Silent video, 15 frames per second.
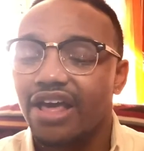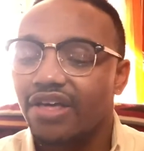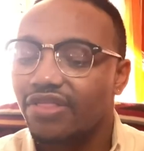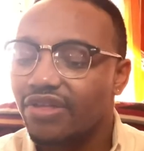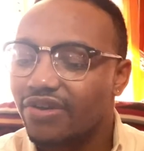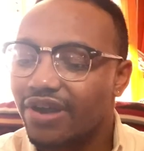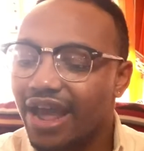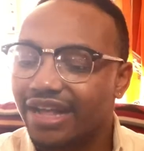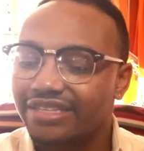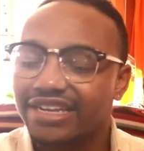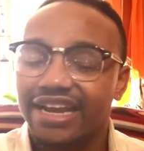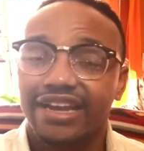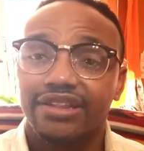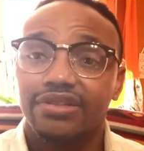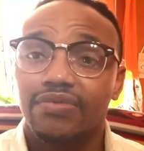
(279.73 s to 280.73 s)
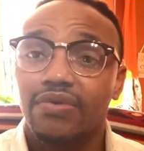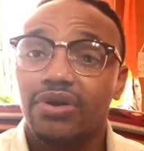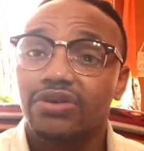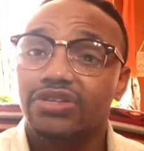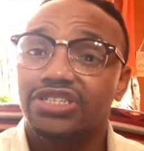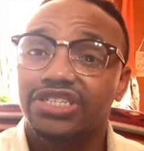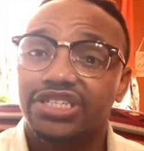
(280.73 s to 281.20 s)
They're not taking the
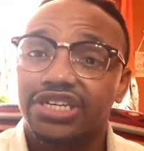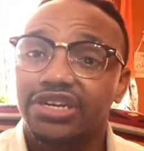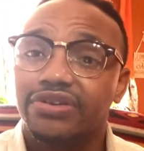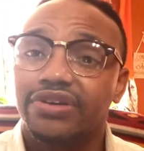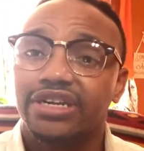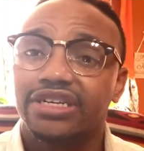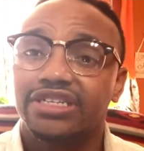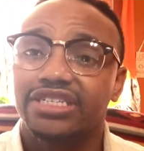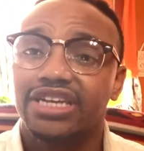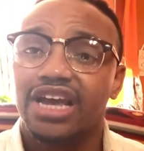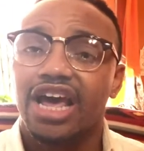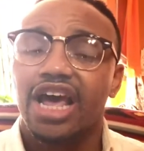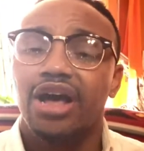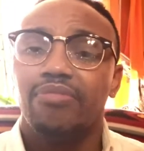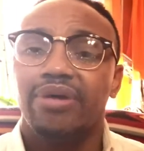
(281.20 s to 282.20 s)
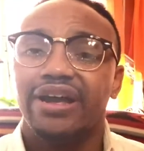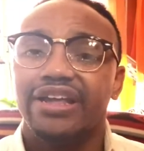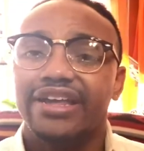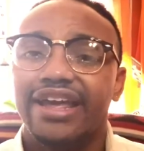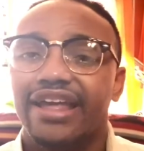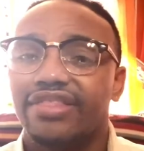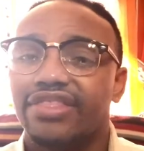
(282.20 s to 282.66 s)
Word serious, but
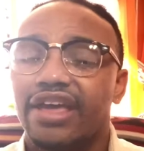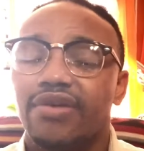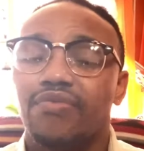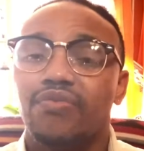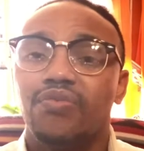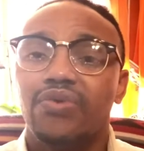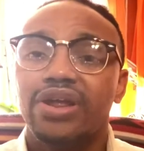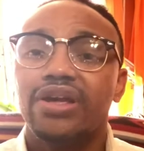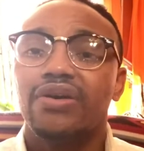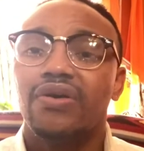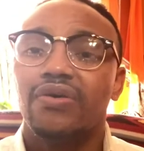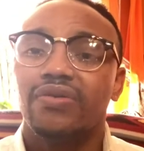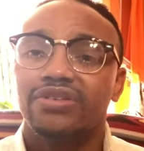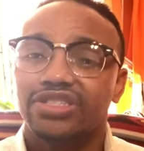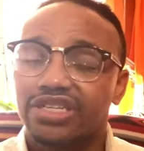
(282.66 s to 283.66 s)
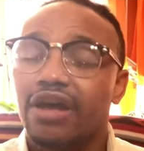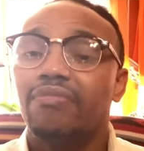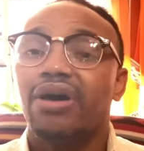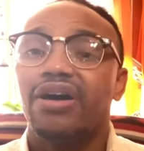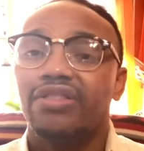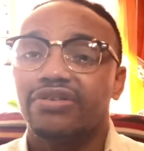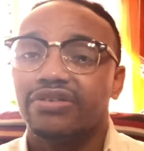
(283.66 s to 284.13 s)
yet they will. Some
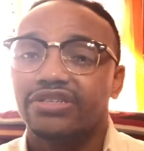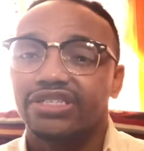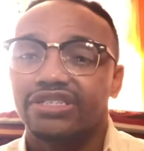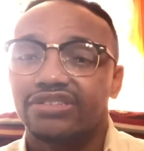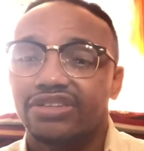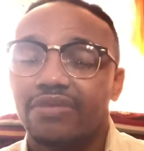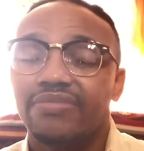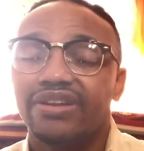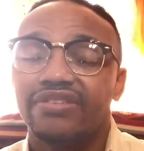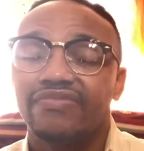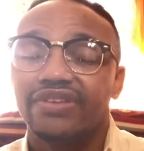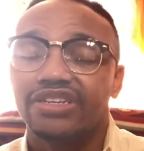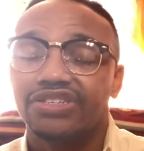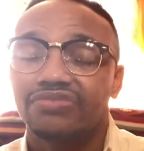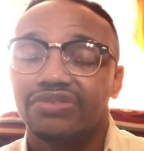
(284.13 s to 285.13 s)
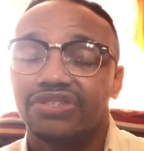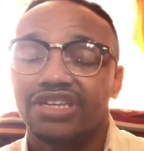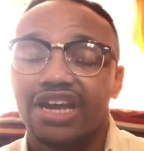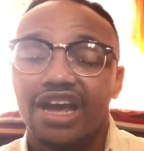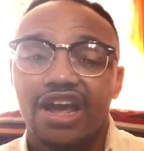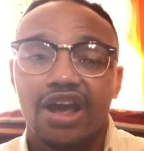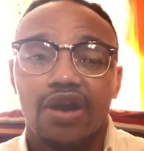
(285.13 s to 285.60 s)
individuals
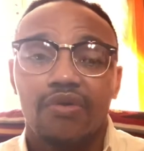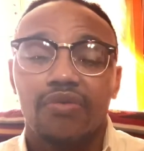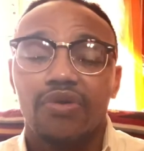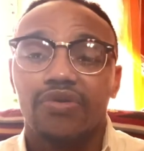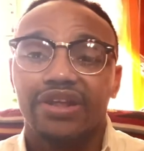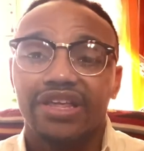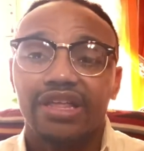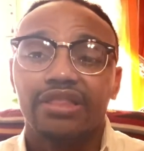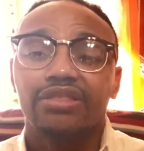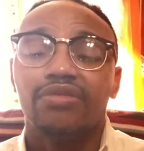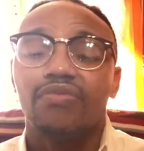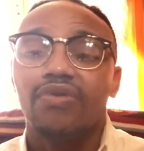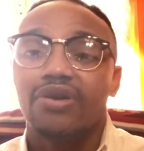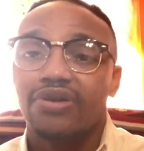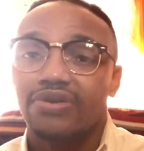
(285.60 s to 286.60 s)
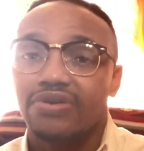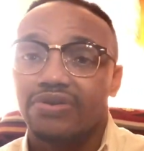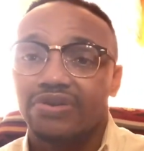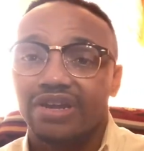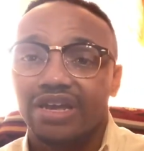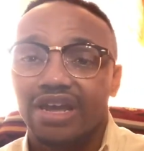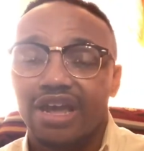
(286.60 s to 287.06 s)
will get the
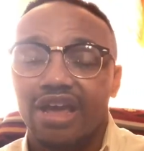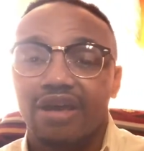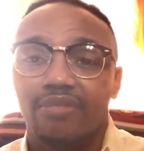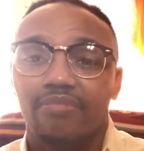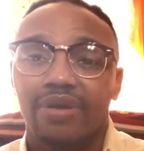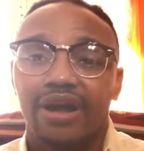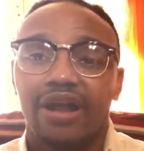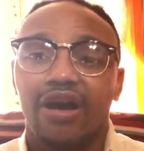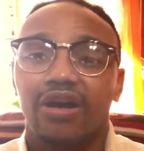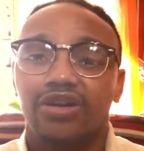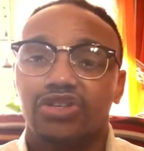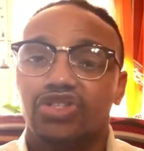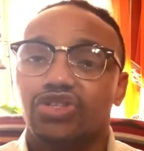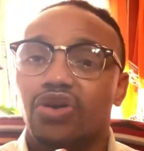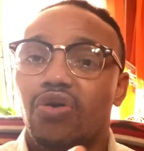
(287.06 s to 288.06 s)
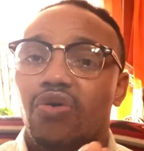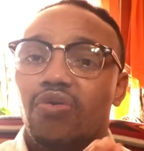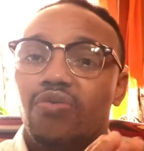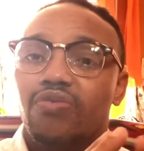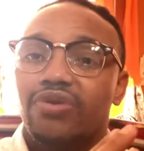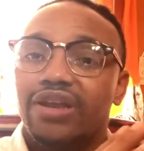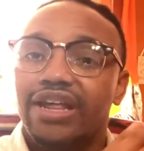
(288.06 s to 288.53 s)
Word, but also
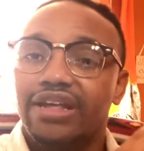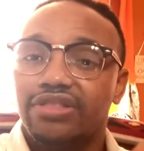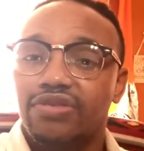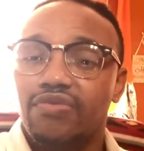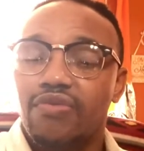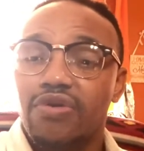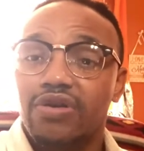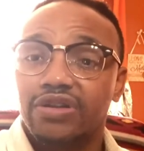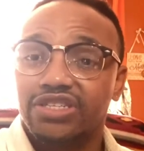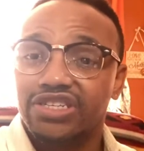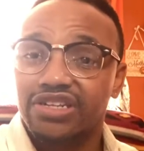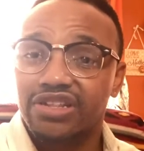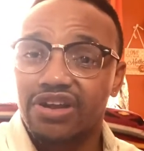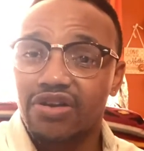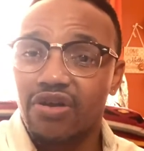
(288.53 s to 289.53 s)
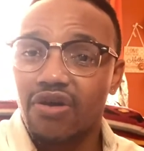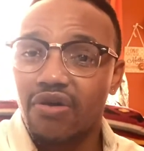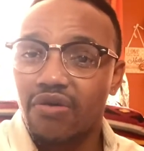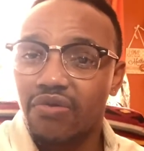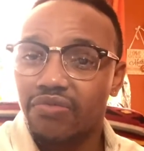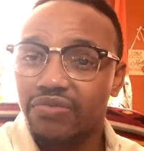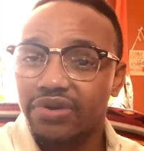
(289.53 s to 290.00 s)
relate the Word to their
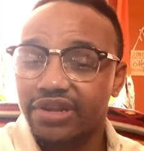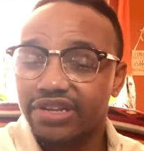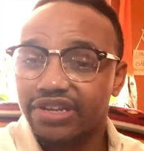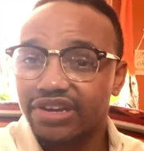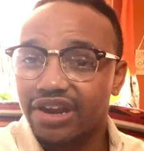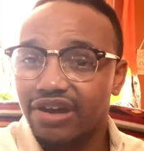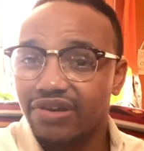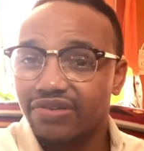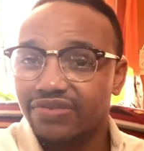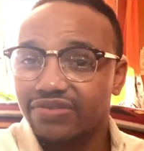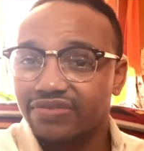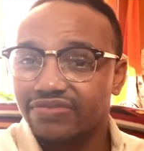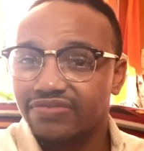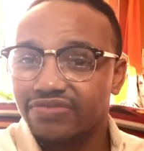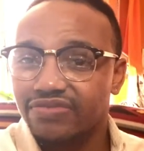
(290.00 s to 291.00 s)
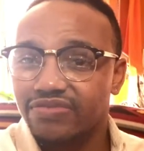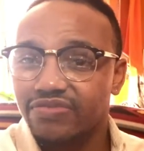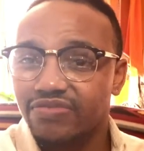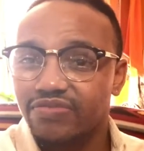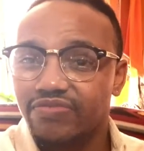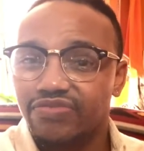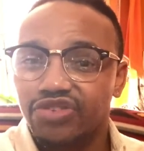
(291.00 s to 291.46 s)
own, you know,
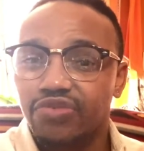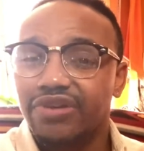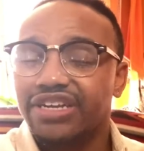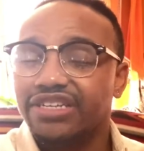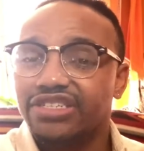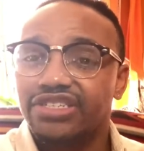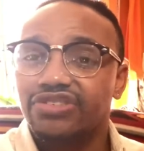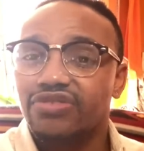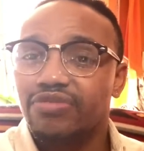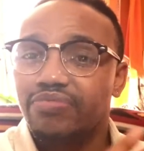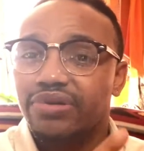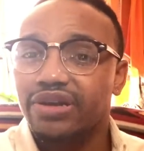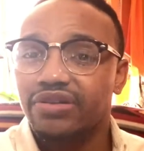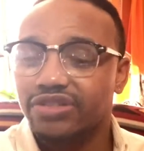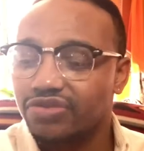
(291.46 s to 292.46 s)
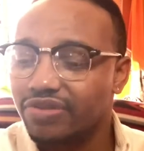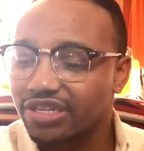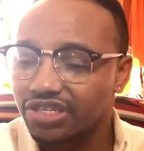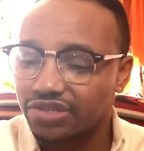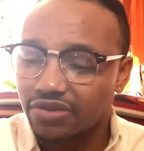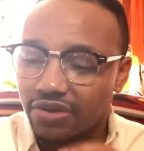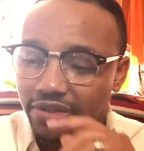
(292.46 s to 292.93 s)
twist, or put a
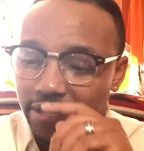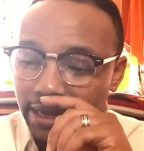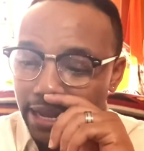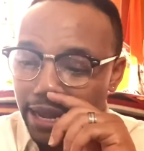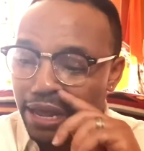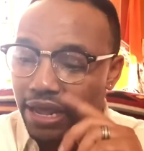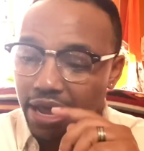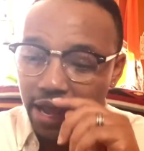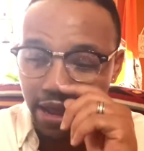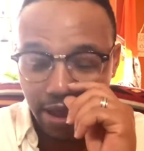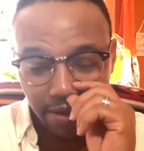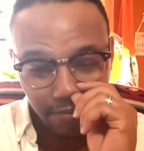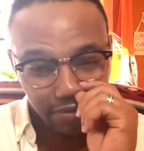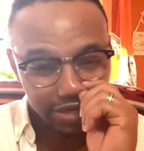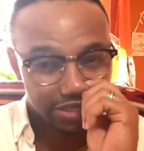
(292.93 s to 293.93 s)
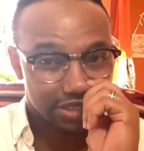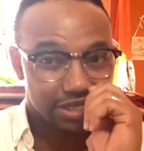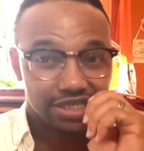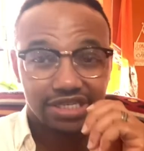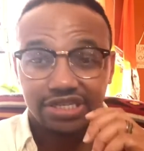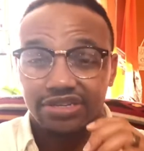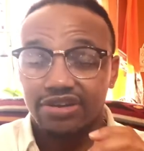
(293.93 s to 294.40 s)
twist on that, which
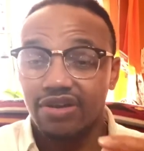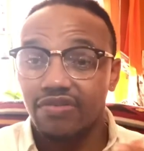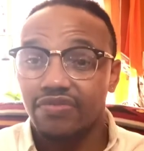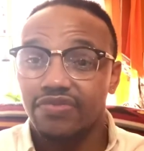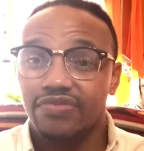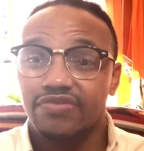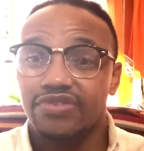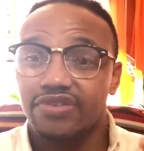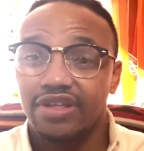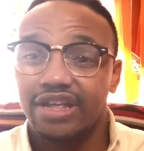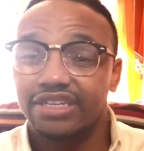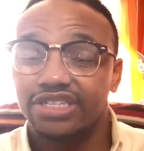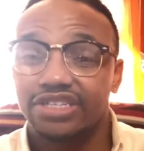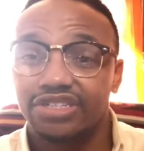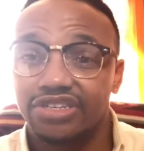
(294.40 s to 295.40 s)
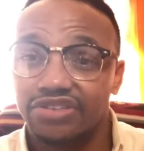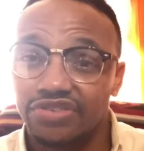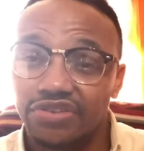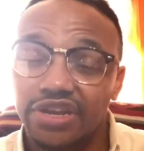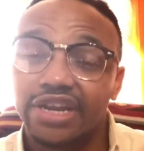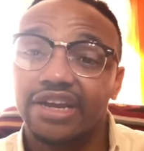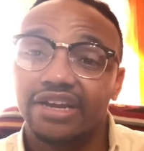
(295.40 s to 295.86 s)
is, you know, it's
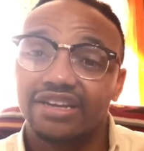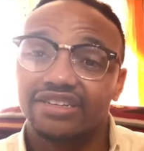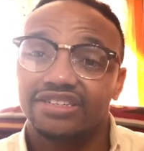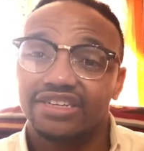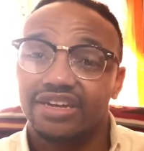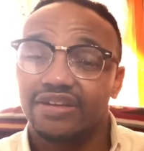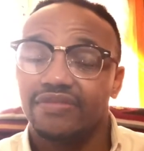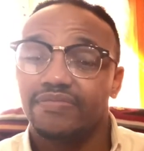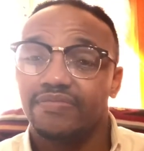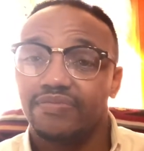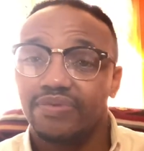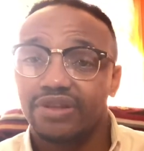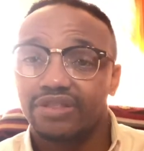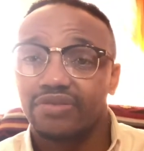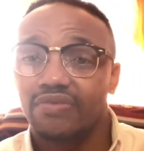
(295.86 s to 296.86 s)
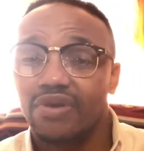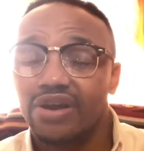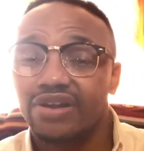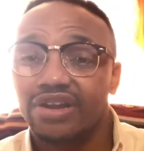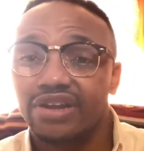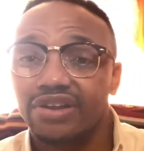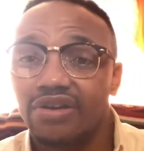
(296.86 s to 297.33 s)
unique to put the
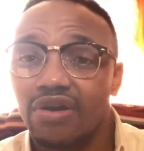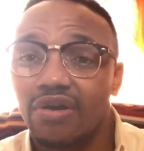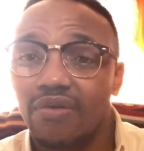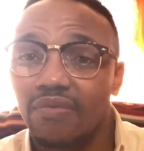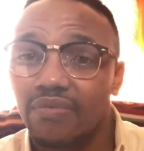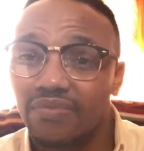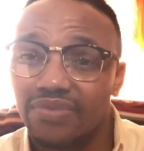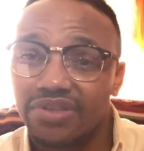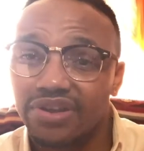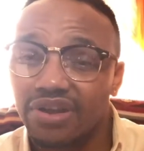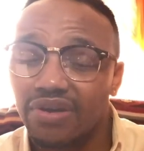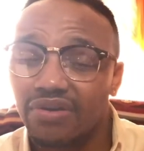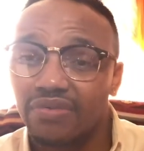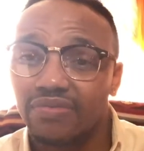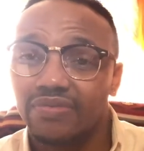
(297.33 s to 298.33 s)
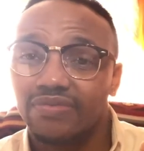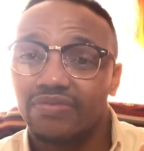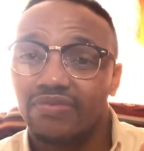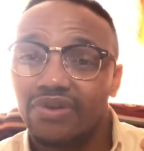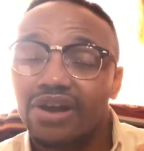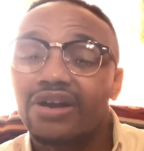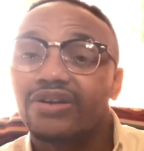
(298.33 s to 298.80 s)
Word in your own, you know,
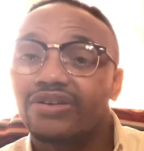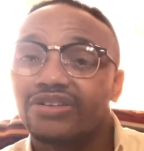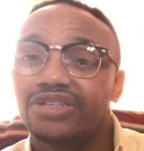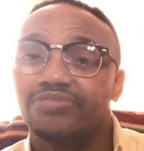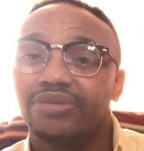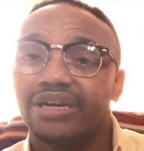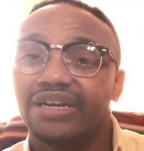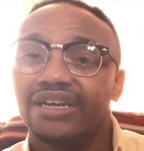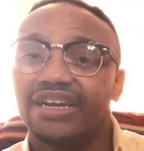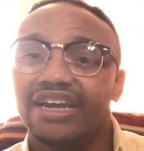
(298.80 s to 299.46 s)
words, but